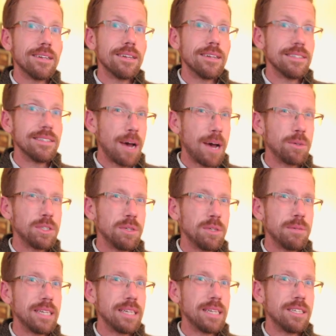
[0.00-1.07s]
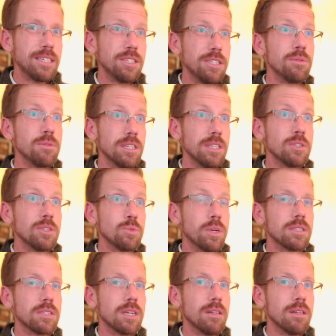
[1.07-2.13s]
is that what you intended to do? This is what
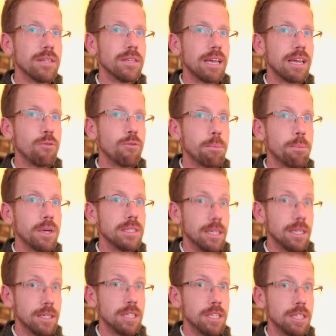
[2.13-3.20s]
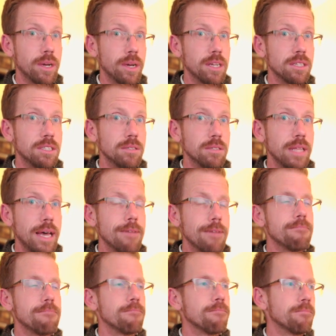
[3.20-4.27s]
it's going to look like if we print it. Do you want us to do that?
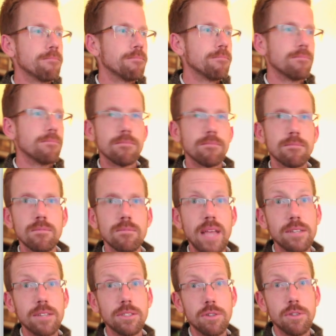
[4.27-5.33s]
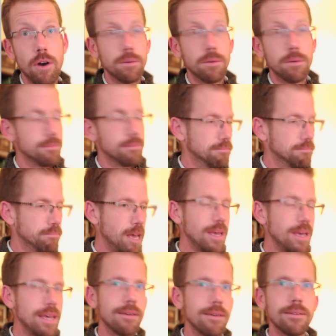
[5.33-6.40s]
Yes, no,
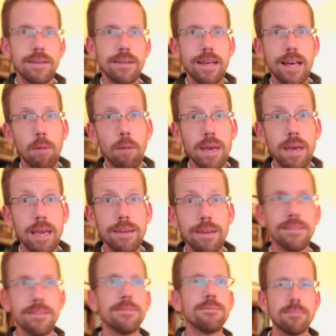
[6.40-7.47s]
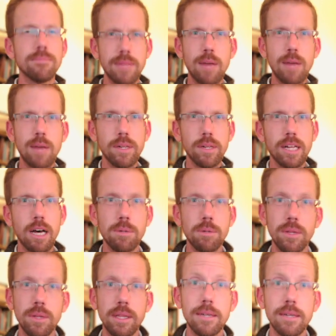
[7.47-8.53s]
maybe, help me, and we'll help you
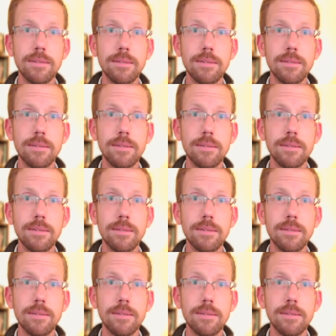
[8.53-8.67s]
with it.